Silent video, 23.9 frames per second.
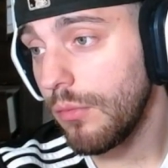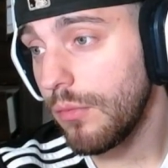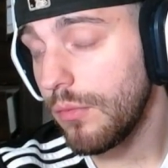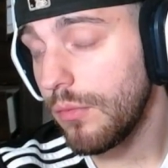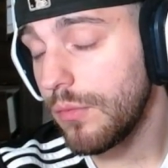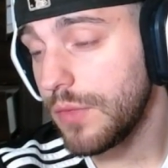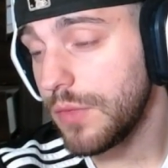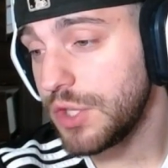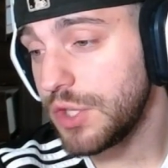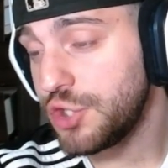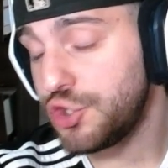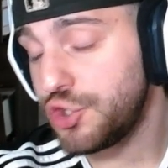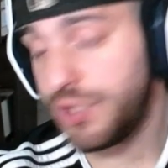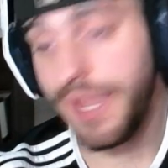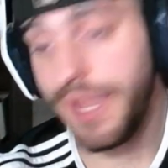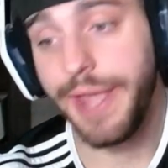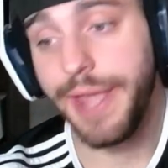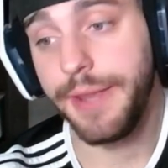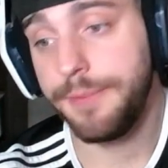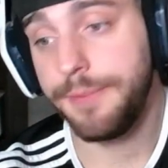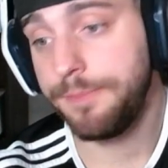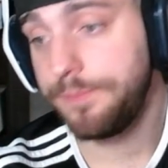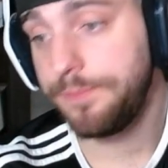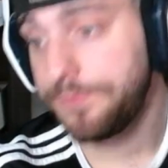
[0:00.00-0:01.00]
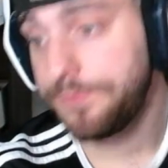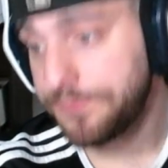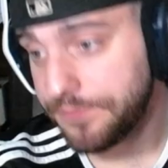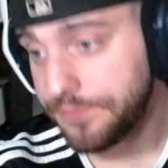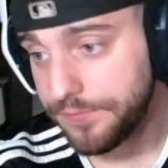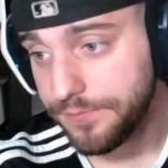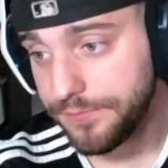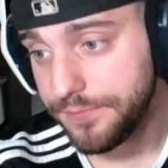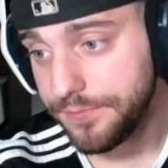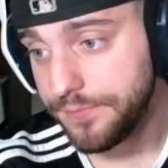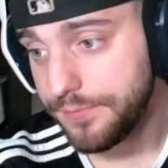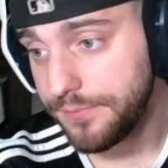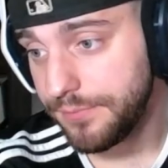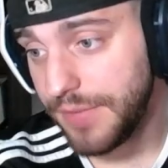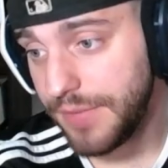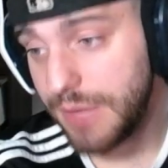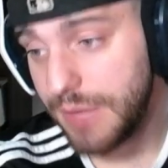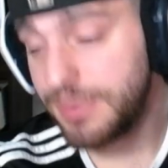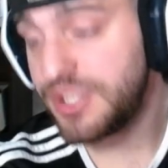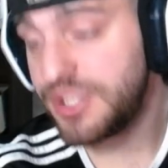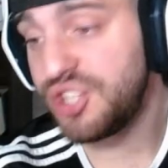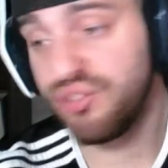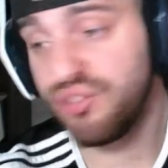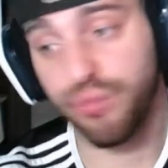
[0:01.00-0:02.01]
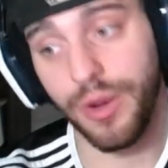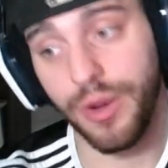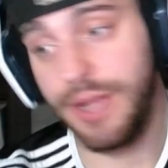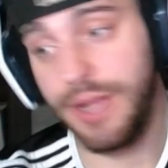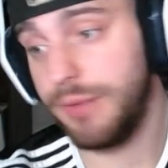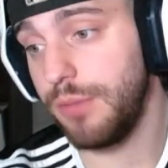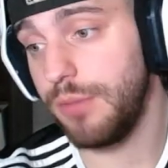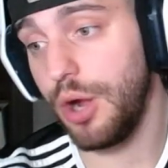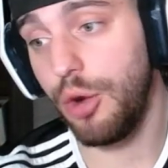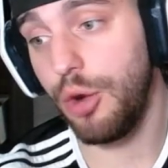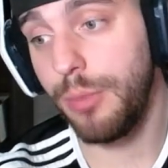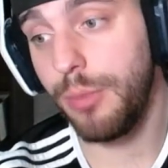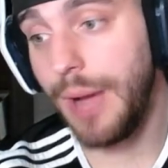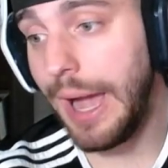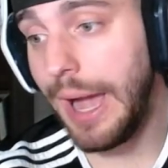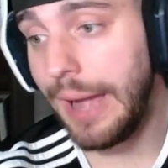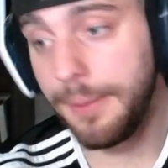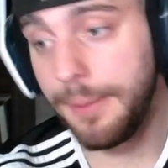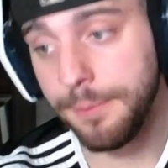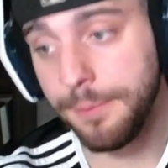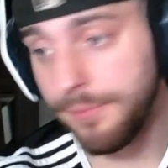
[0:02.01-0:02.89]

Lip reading: Shit. Maybe she's right, bro, but...